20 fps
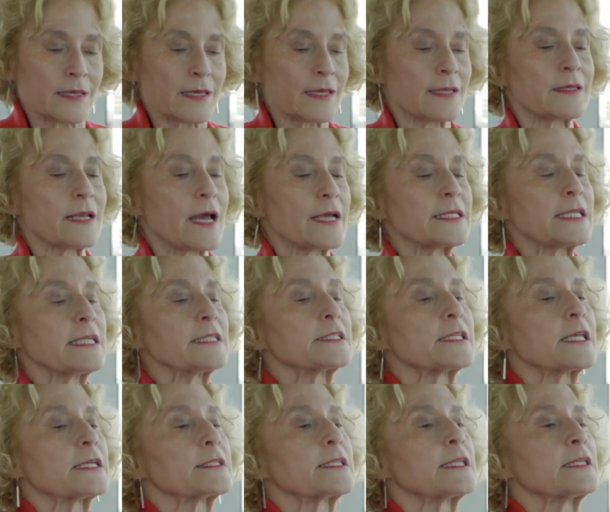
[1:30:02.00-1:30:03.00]
in
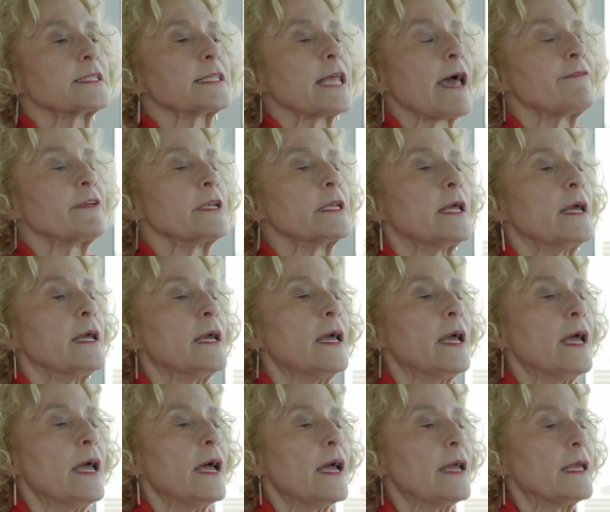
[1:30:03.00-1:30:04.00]
1967.
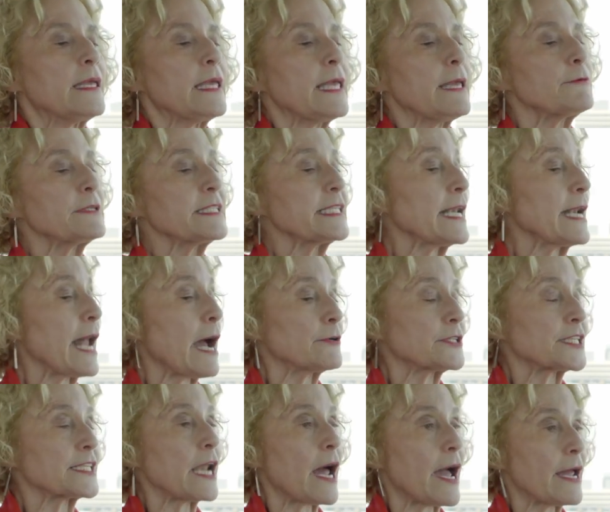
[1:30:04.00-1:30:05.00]
He was an
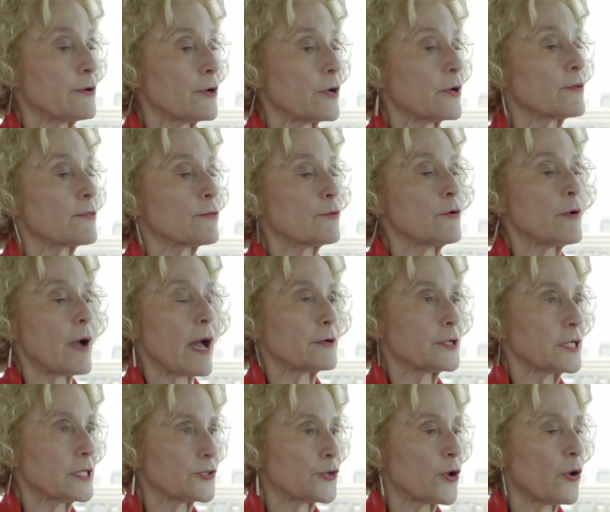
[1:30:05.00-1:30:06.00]
outsider
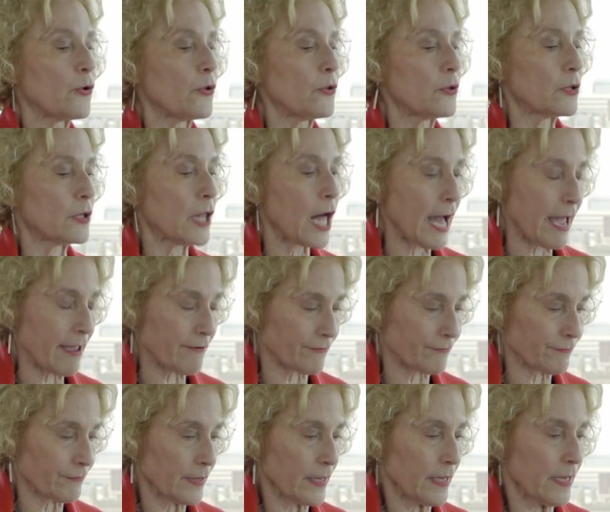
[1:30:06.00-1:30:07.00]
throughout his whole
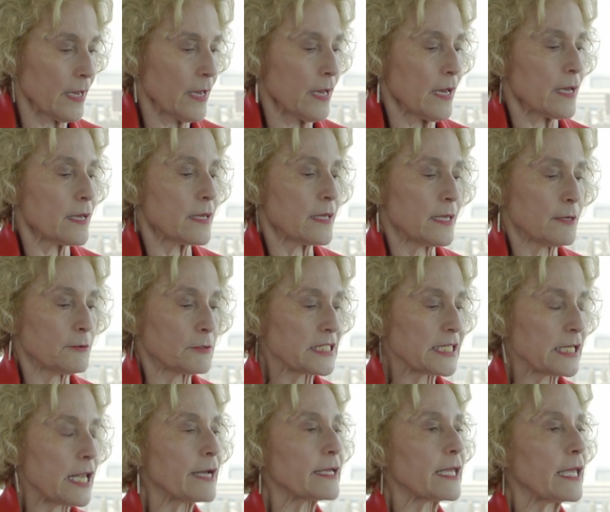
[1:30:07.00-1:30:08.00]
life. He
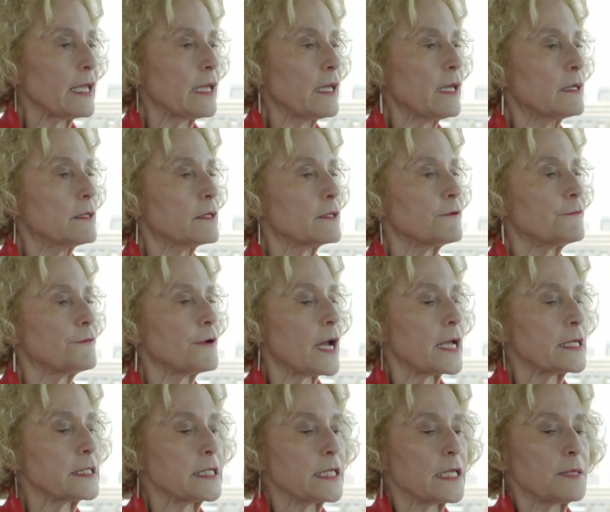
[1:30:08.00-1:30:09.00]
was lucky to
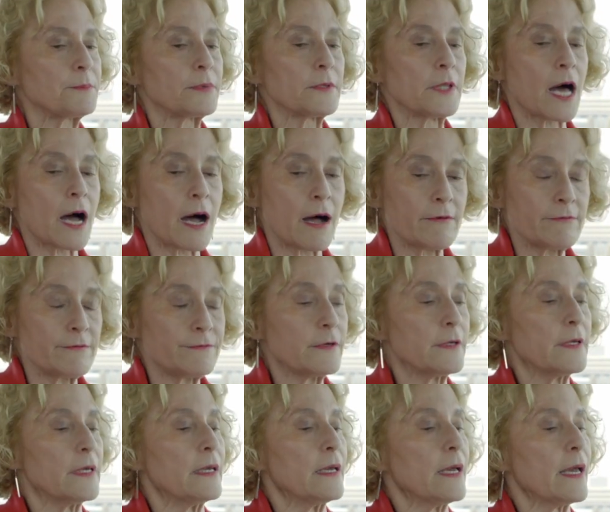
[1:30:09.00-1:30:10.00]
find deep love,
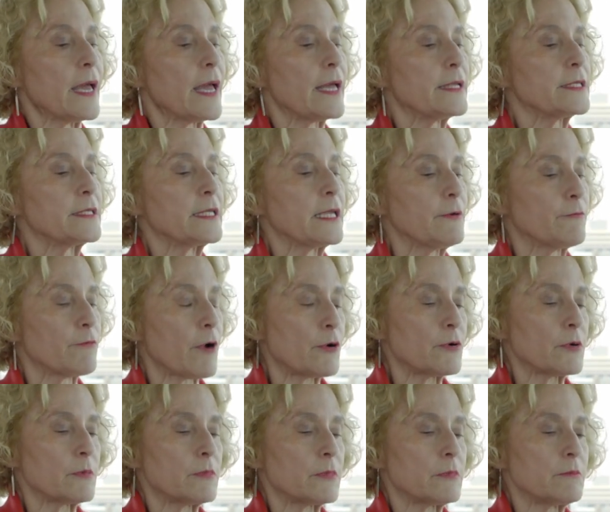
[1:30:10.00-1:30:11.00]
and he
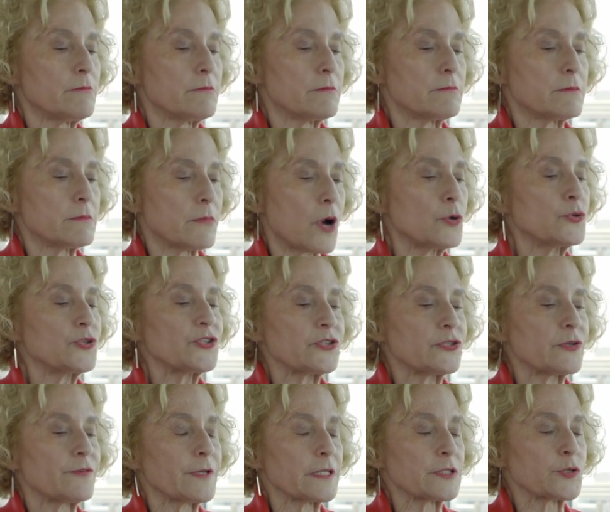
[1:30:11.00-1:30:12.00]
wrote
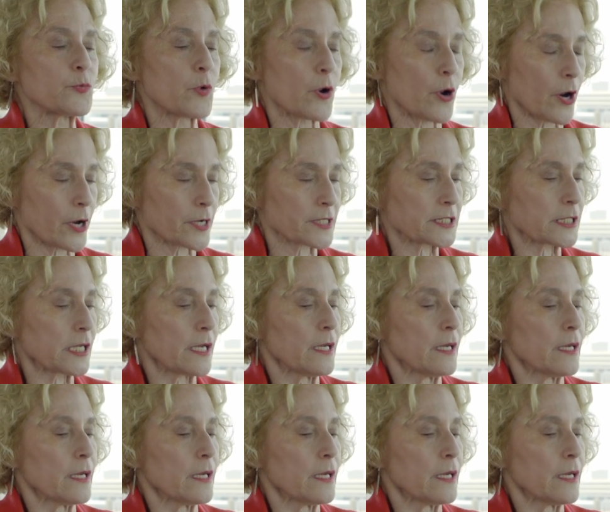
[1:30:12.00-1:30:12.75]
most of his works